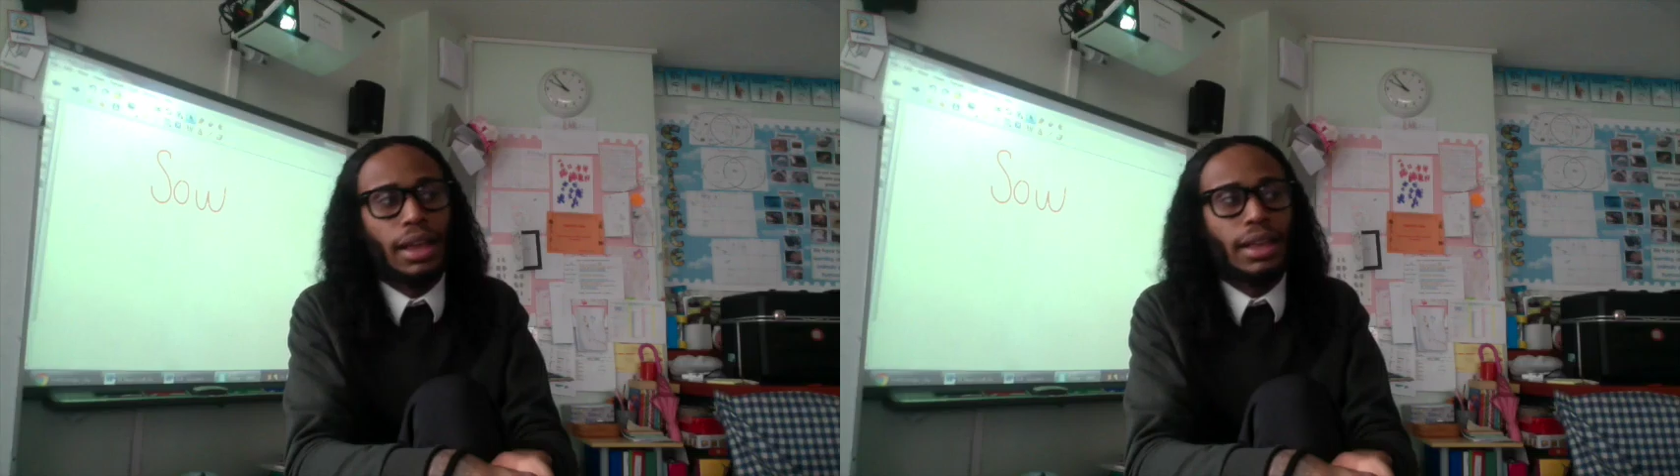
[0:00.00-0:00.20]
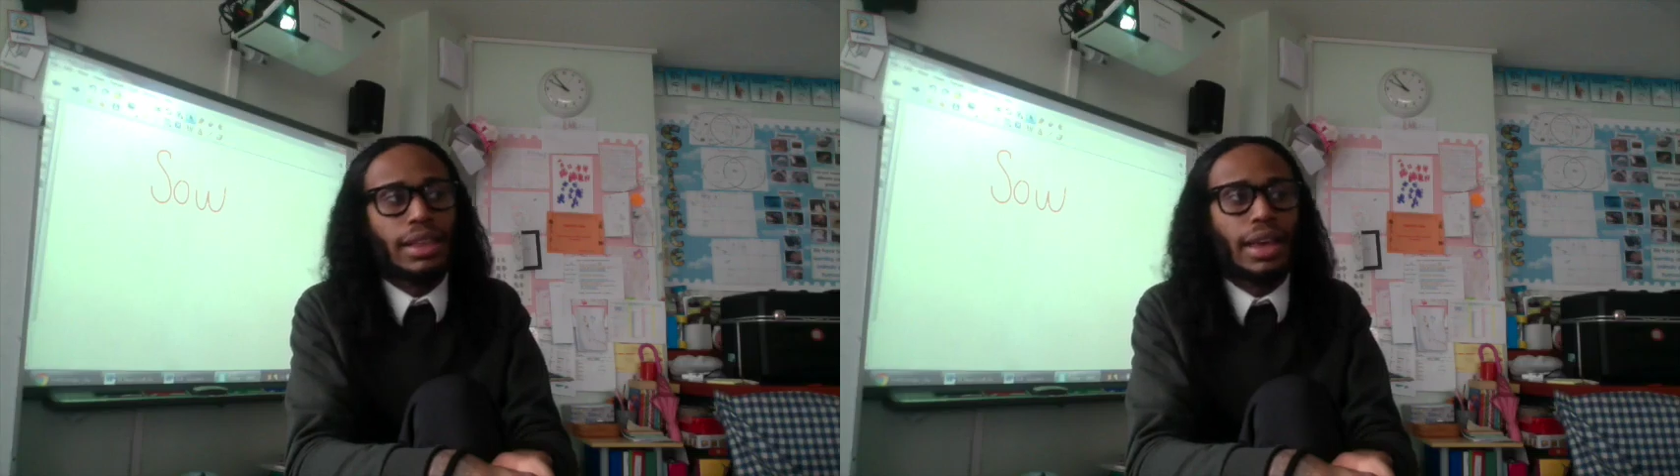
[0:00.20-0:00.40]

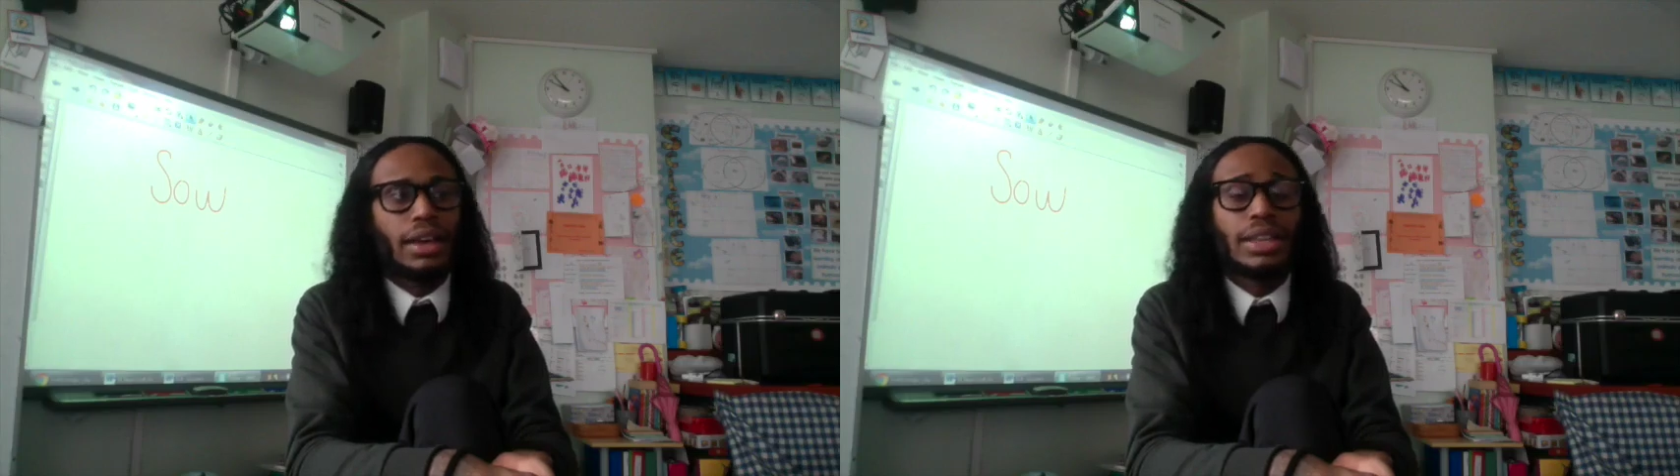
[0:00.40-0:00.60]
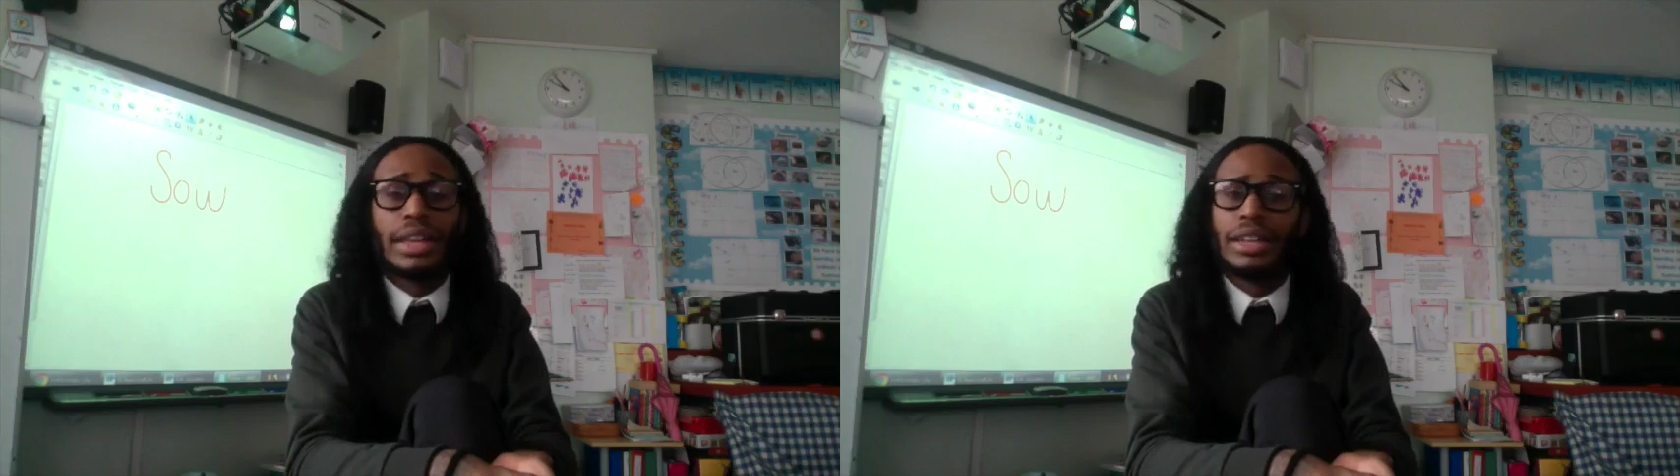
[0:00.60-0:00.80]
they
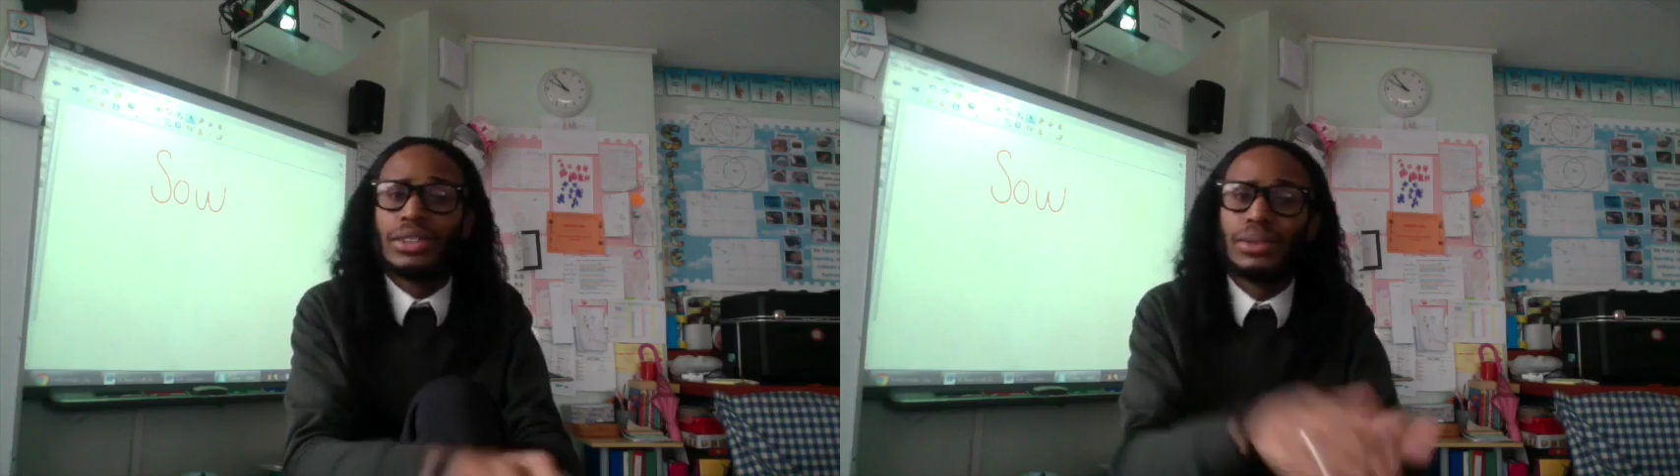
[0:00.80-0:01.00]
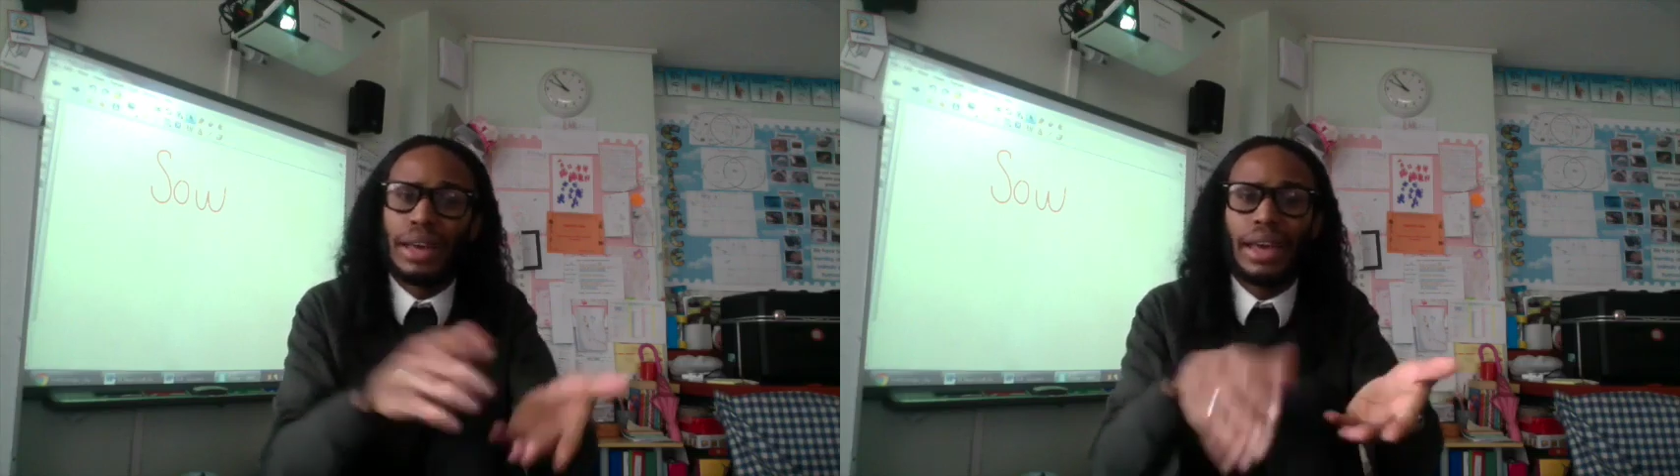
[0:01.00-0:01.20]
are there
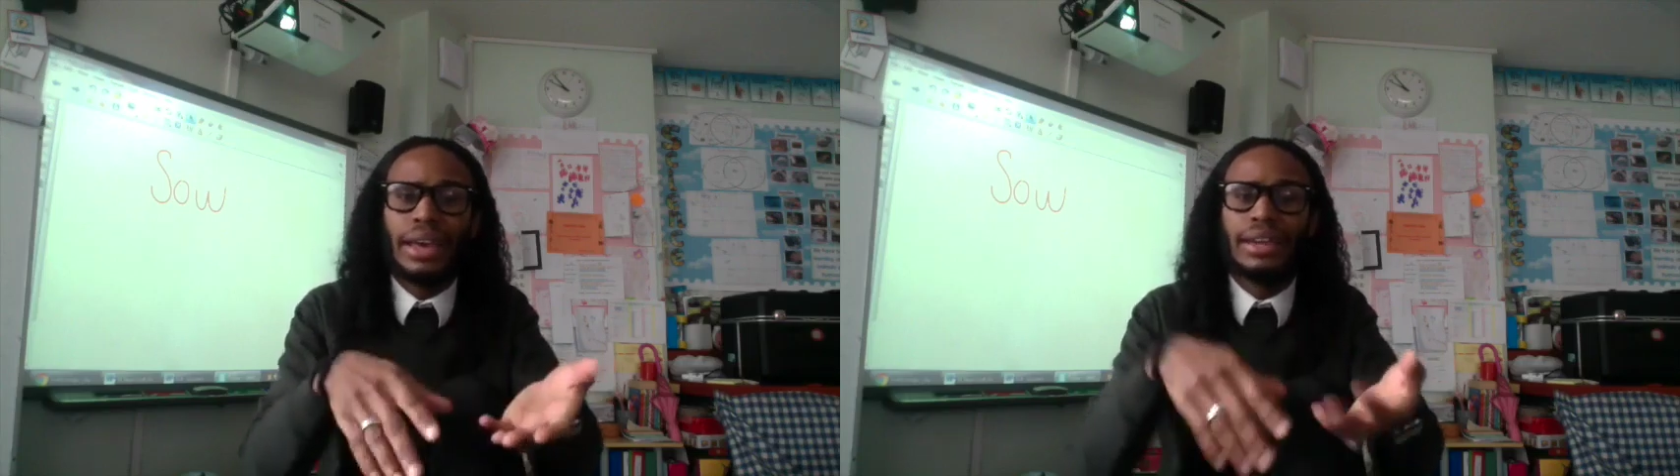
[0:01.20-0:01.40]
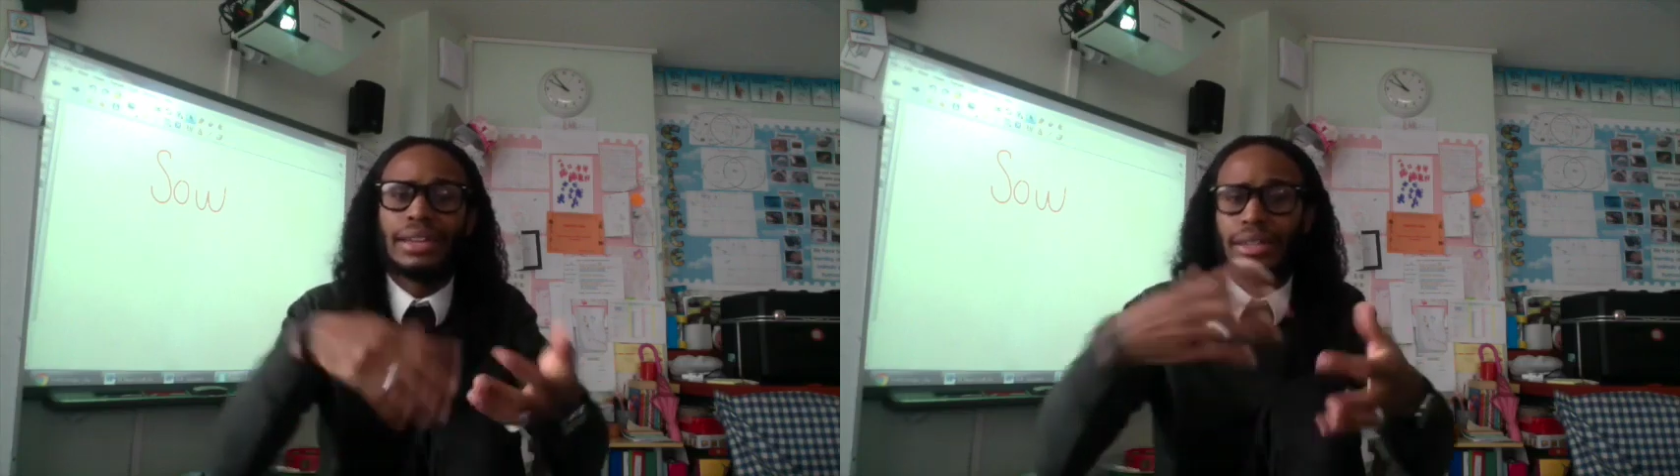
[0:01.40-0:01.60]
to aid